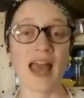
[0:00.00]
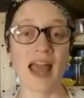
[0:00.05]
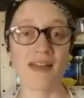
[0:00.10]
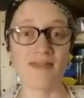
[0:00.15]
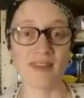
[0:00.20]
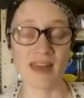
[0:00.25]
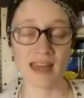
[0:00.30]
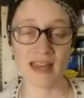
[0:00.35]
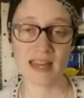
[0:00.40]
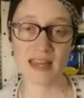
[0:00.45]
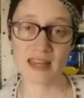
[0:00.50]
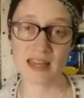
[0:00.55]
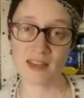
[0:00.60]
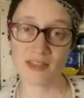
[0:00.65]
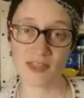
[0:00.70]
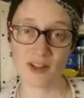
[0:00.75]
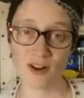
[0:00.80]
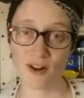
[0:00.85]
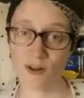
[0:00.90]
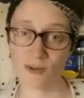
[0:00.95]
and they can
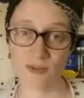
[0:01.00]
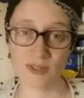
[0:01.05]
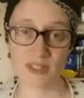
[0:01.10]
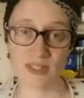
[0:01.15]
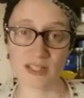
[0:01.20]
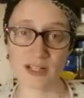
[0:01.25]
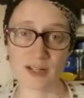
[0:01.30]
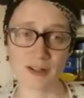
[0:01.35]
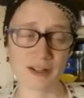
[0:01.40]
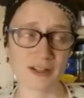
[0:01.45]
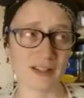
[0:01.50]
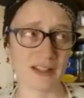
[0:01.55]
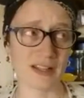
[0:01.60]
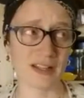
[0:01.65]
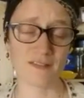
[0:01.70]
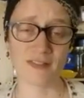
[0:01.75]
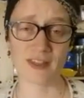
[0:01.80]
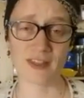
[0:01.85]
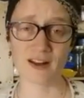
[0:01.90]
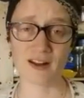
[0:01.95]
get their own cereal
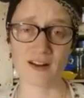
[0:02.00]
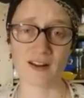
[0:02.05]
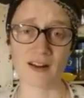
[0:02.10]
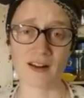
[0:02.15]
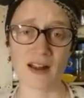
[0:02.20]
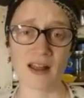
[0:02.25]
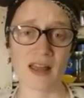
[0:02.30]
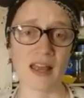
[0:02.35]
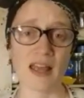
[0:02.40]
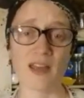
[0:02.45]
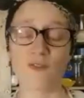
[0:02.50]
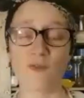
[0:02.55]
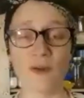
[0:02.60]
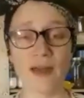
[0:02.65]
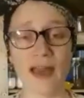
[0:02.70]
if